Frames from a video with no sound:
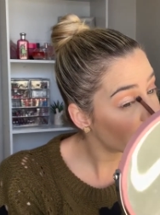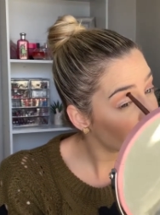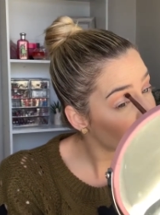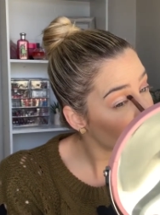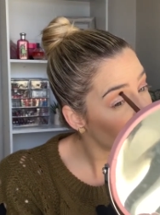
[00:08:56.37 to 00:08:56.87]
You
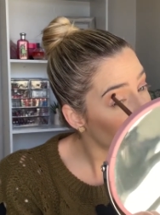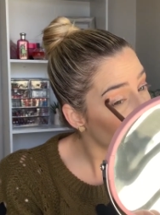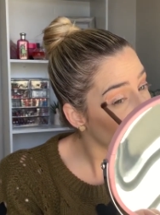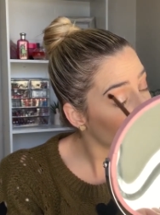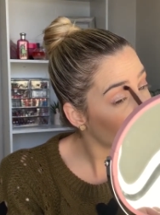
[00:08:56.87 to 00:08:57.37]
know, this would be
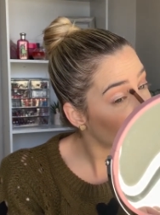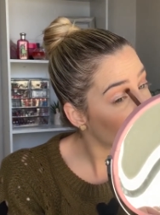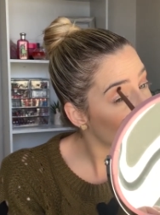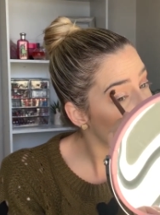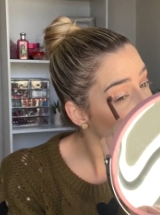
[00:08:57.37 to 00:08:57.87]
pretty
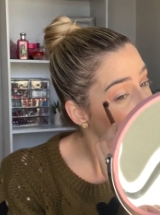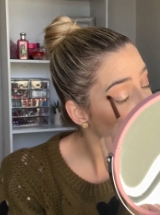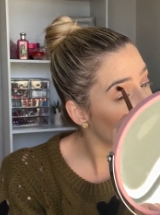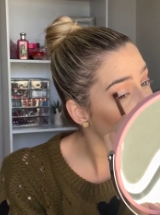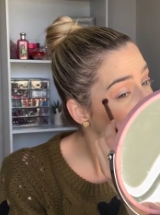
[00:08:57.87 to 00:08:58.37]
if you
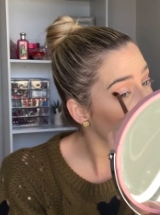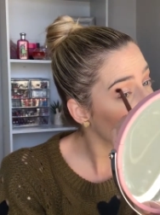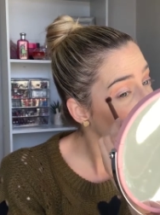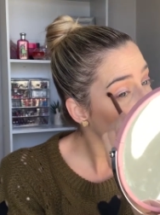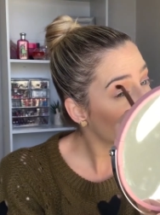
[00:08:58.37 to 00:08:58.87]
just put it
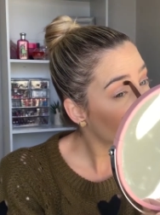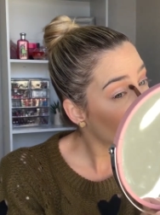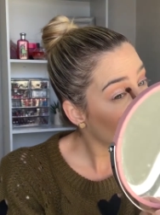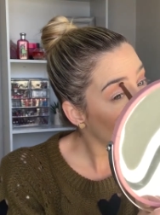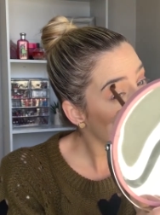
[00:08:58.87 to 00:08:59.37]

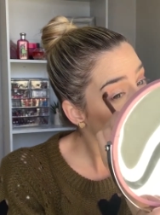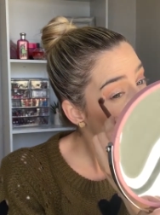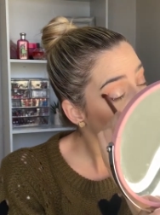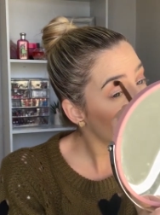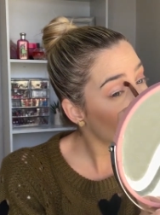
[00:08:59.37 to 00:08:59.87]
in
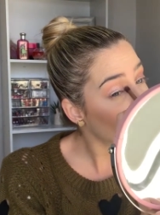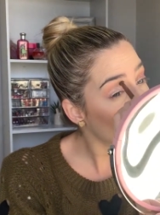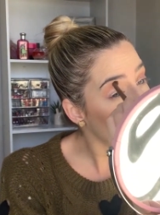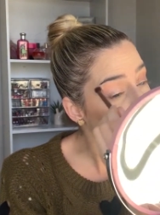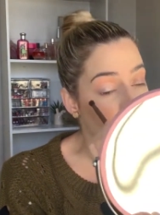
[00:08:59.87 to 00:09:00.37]
your inner
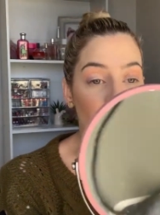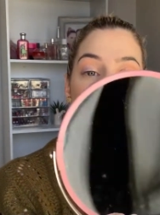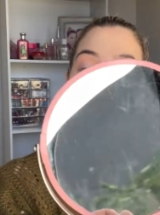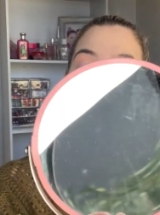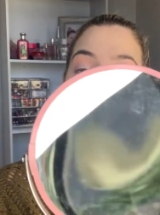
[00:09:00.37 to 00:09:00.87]
corner
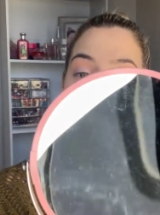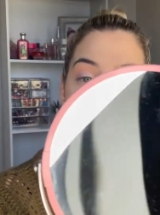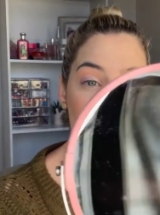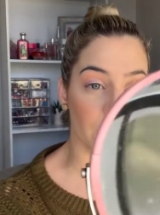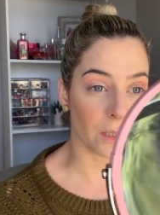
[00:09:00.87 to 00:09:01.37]
as
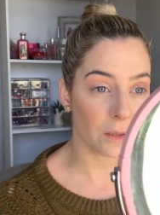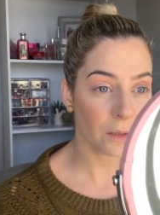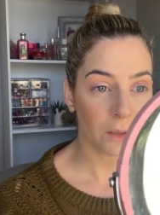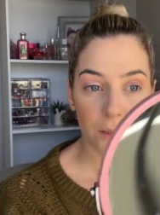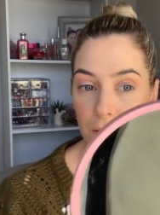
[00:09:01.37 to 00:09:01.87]
well, you
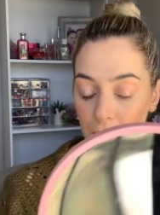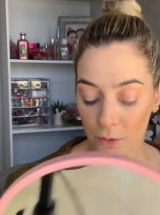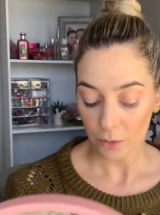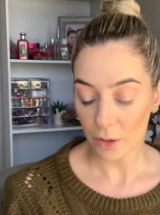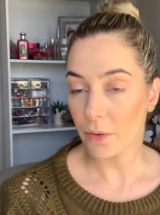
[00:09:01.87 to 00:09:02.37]
know,
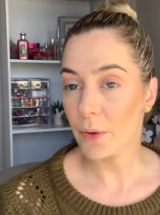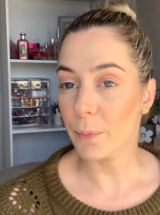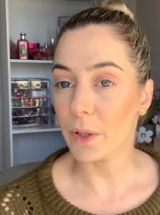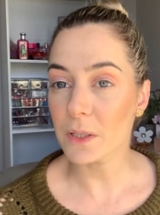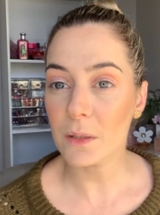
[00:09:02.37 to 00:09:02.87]
or on the
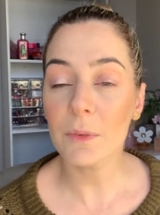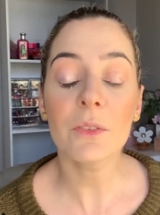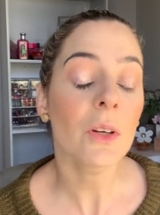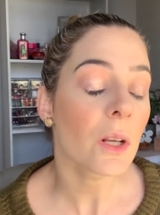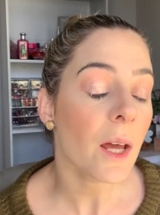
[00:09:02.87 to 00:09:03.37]
bottom
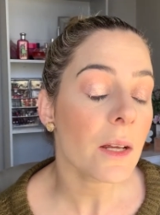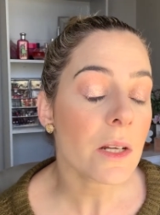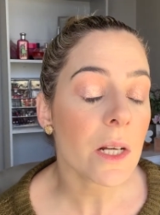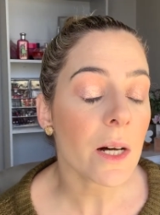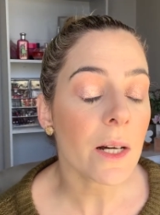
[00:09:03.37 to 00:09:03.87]
of your lash